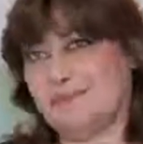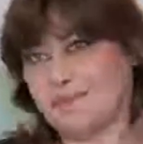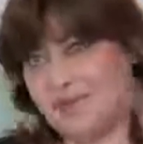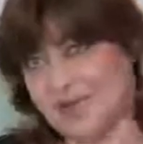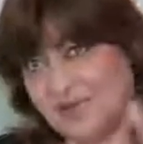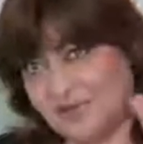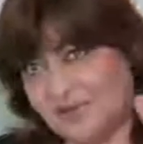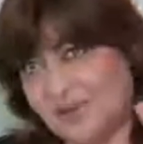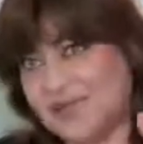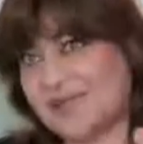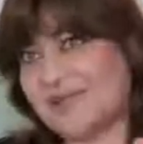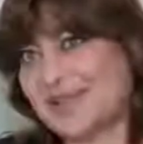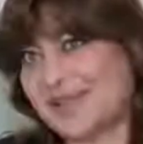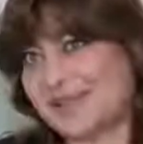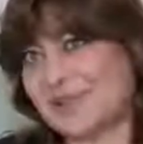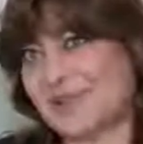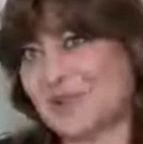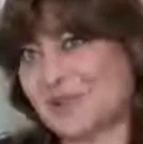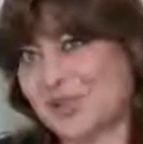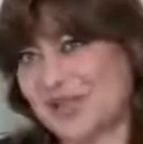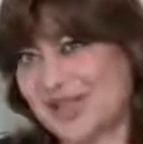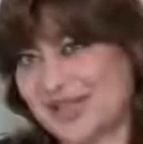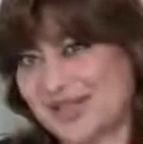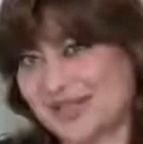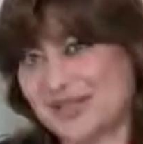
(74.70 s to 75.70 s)
in
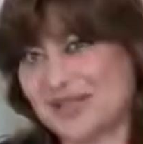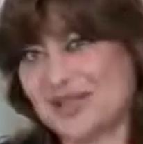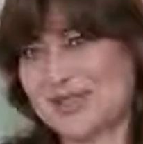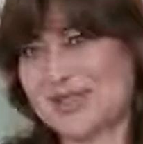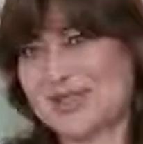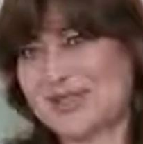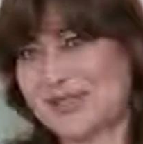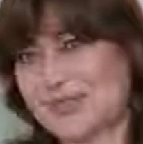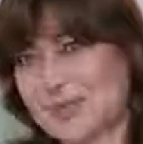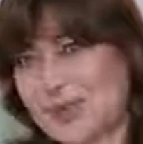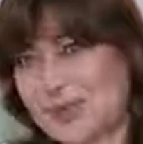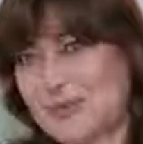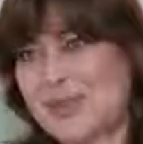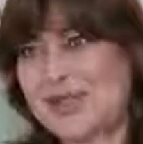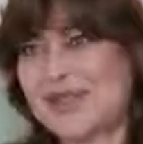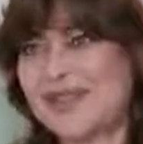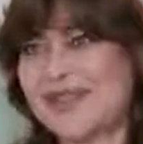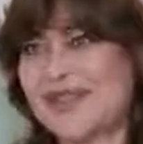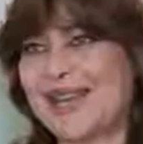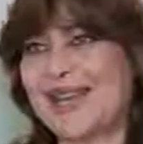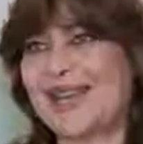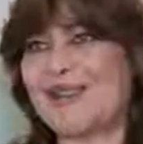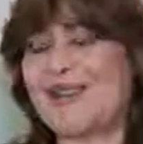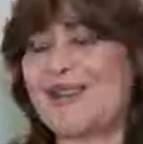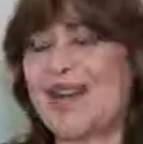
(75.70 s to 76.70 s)
quotations, women
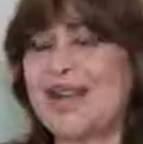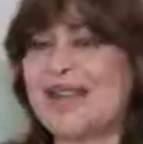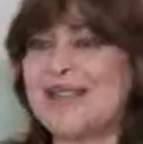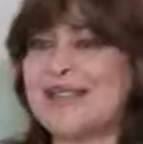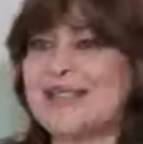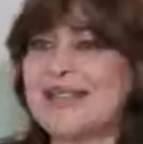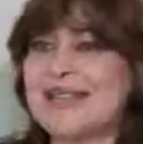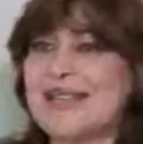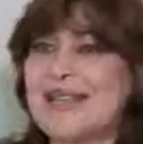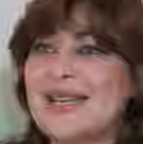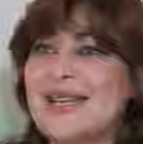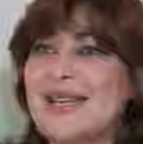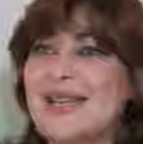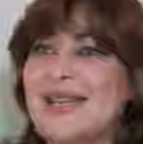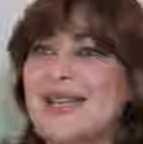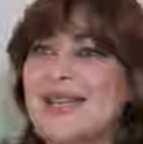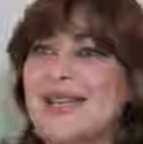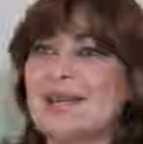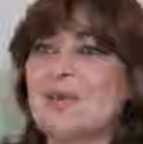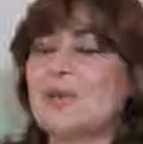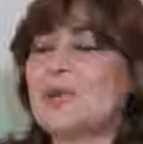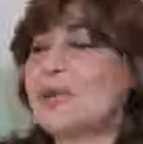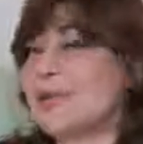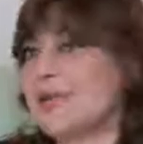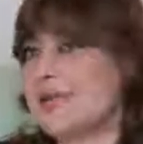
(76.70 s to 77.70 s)
their rights,
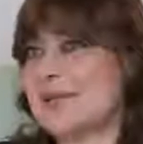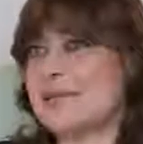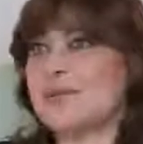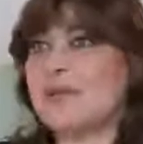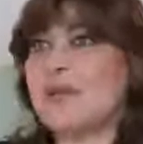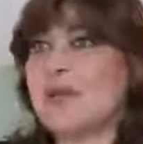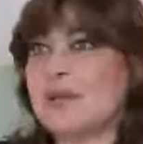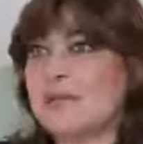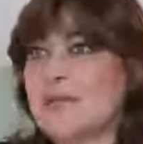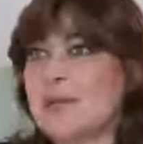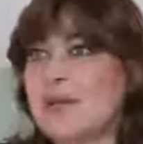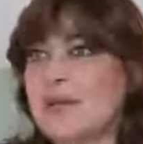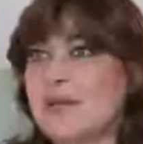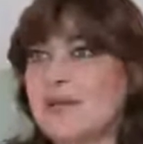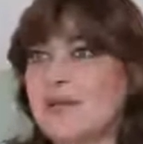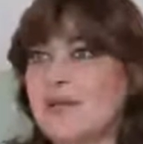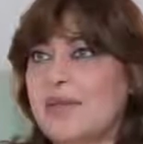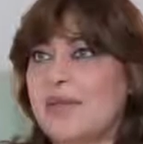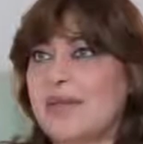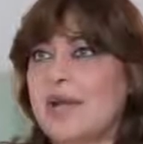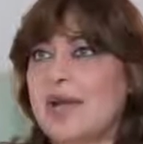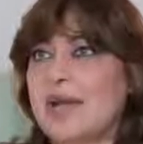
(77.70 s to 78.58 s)
which was a big myth.